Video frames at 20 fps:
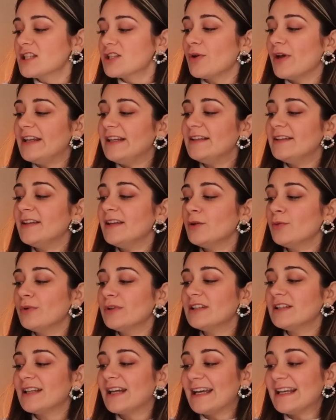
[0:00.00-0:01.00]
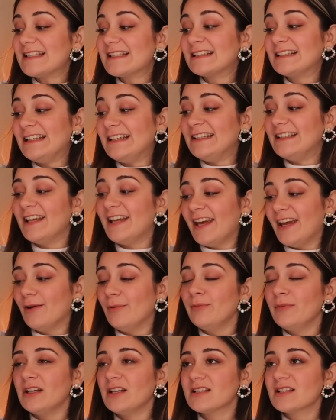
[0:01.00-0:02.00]
So anything with a nice clean
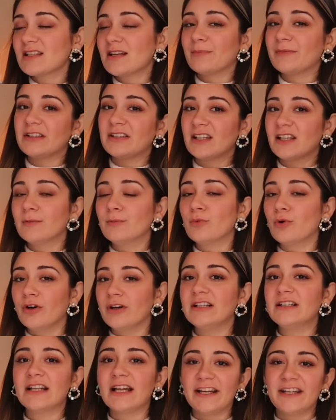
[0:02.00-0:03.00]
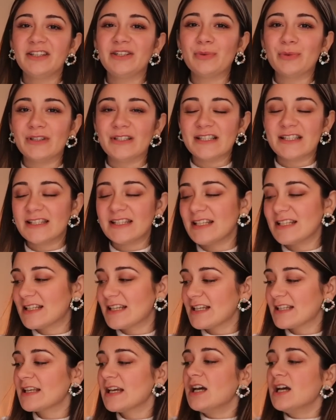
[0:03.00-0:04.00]
hem is something that I'm more inclined towards these
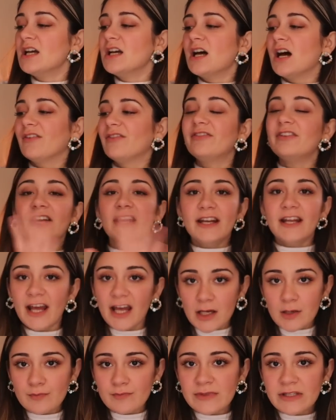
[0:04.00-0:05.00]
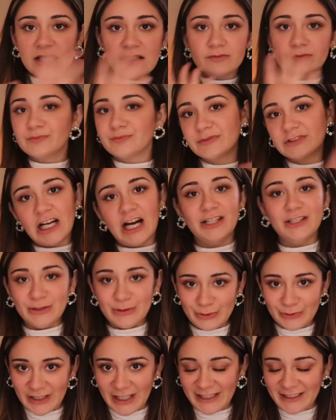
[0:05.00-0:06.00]
days. Frayed hems can't
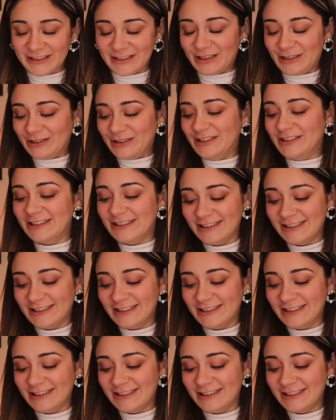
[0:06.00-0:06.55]
do right now.